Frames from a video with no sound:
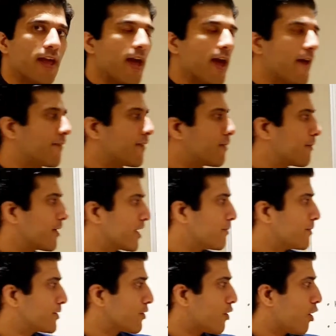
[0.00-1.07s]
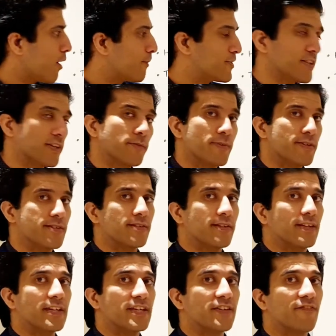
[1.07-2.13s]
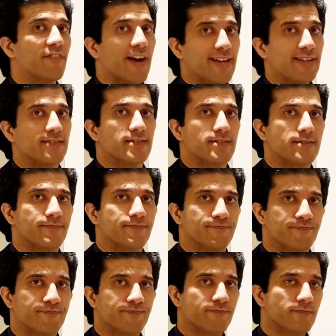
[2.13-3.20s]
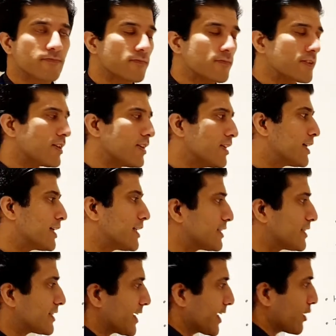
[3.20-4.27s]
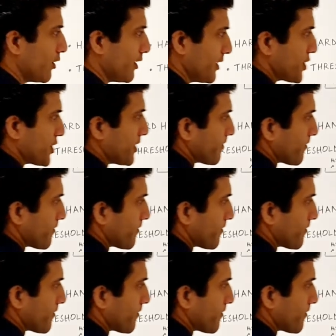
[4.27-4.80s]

And the measurement object basically defines uh, the technology